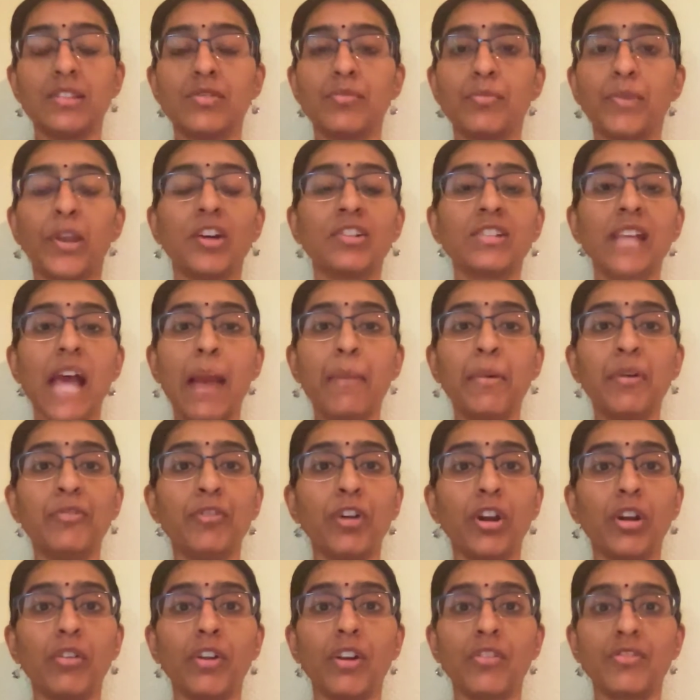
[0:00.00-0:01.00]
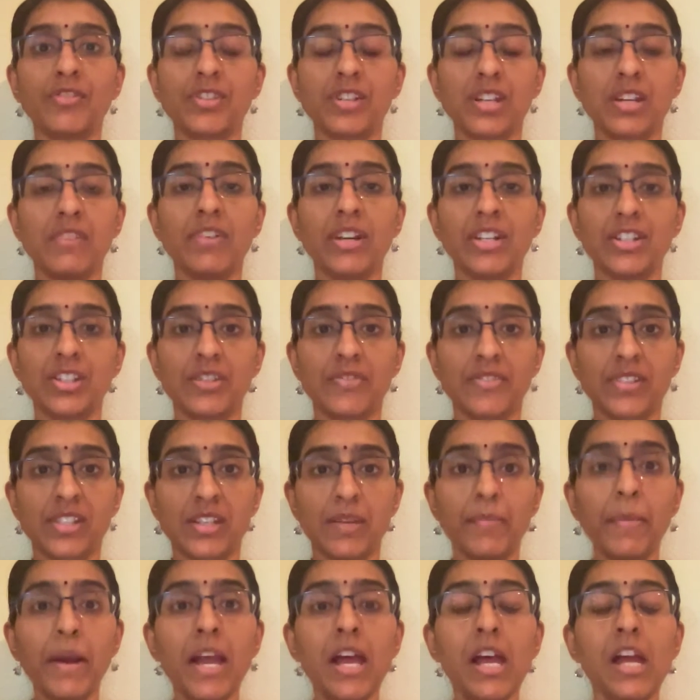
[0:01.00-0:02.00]
So because I am a follower of Sri
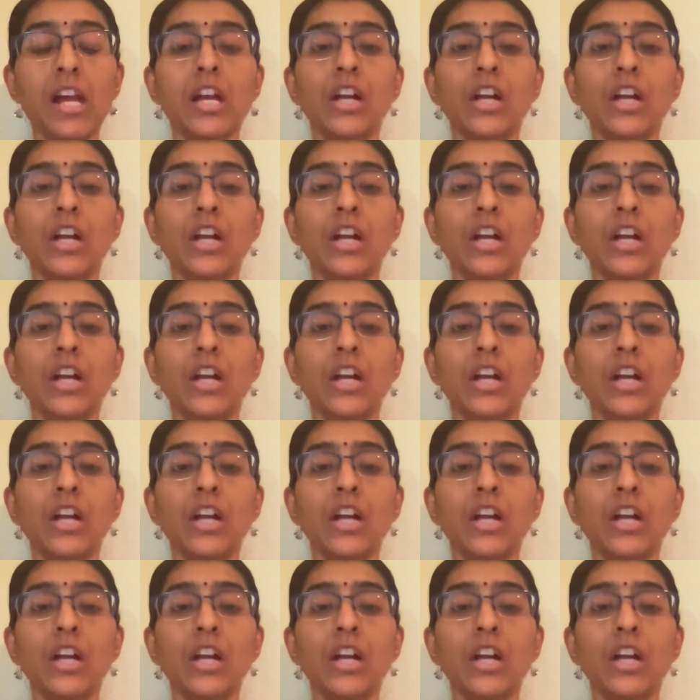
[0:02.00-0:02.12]
Vaishnavism,